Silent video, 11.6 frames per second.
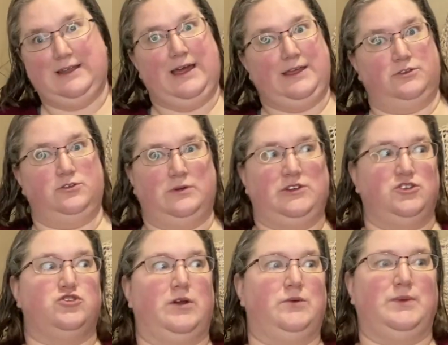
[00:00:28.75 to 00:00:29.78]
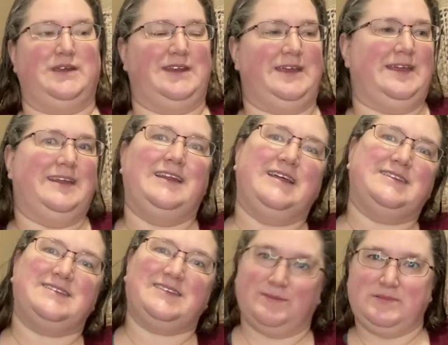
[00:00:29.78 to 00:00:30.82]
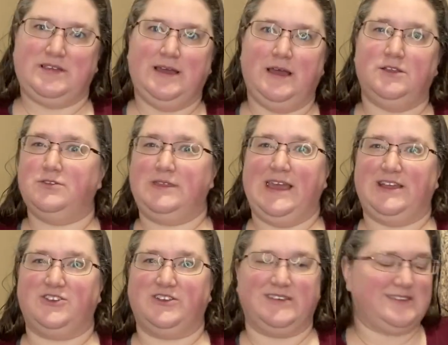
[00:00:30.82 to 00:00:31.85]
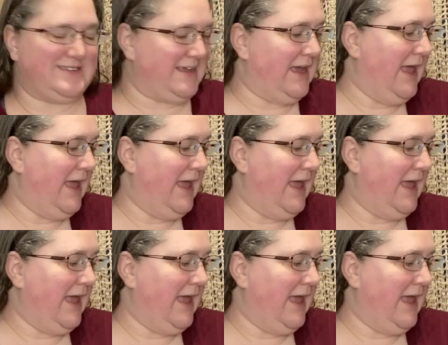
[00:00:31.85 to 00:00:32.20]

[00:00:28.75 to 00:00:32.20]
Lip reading: I do enjoy reading and it had slipped to the edges.